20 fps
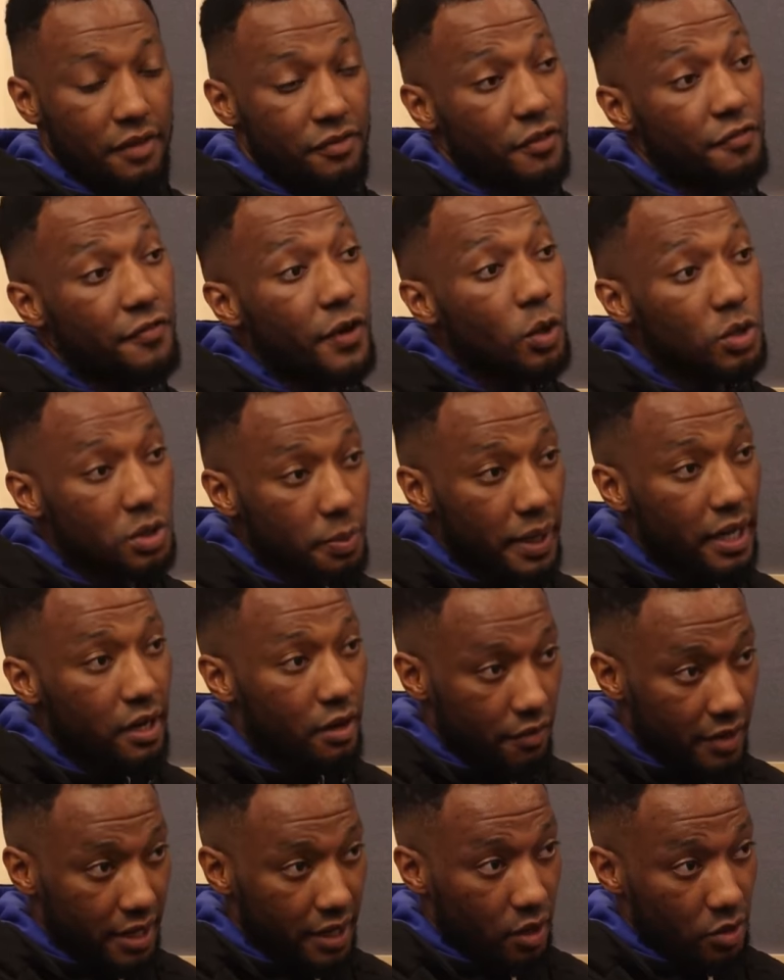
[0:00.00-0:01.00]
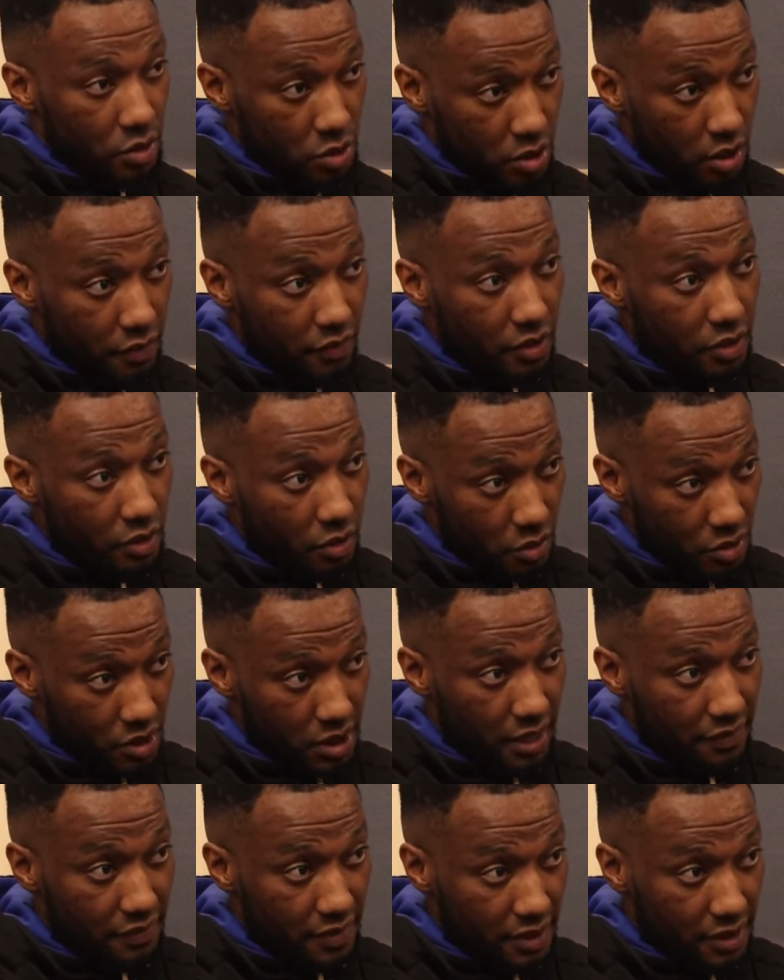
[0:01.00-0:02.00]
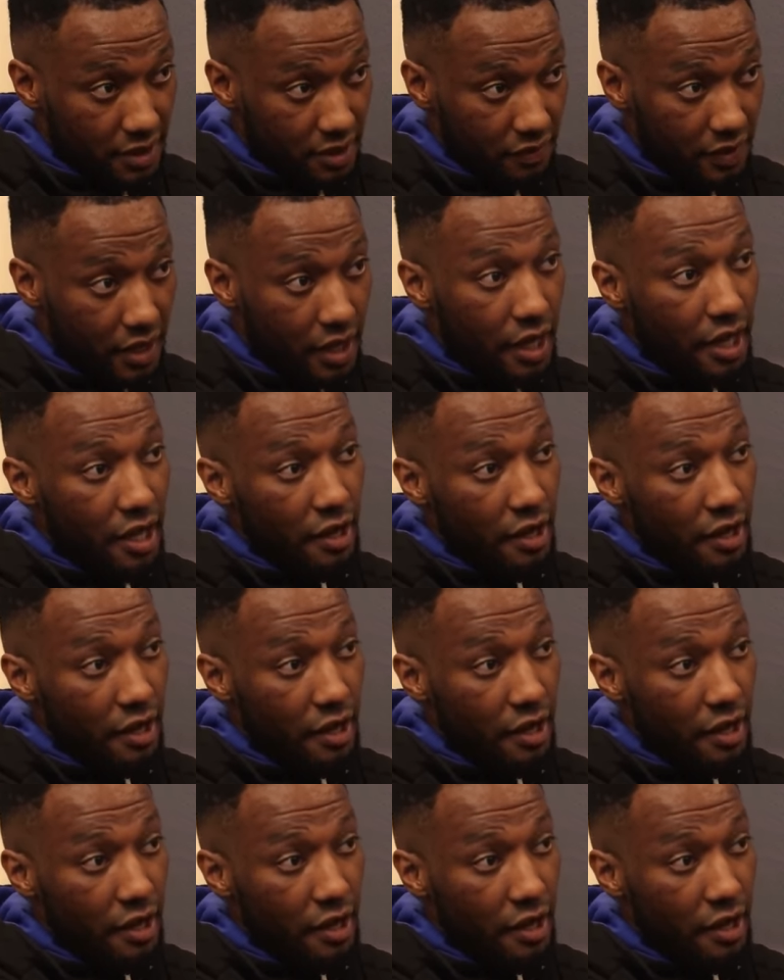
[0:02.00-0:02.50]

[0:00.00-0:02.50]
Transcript: If you fail to pay the rent, I'll serve you a notice, you have to leave.